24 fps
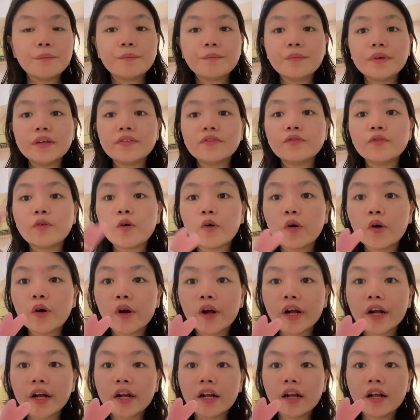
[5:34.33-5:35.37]

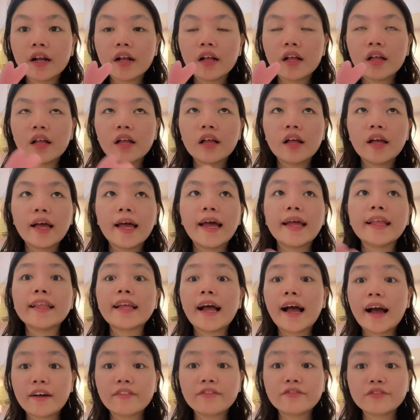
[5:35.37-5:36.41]
before and
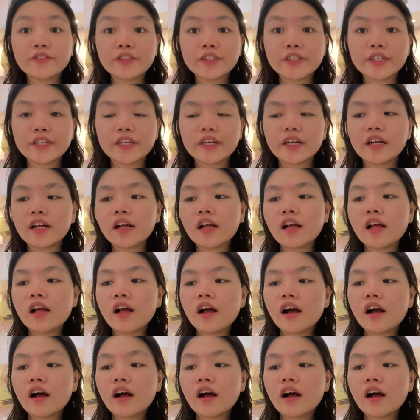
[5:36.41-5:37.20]
after,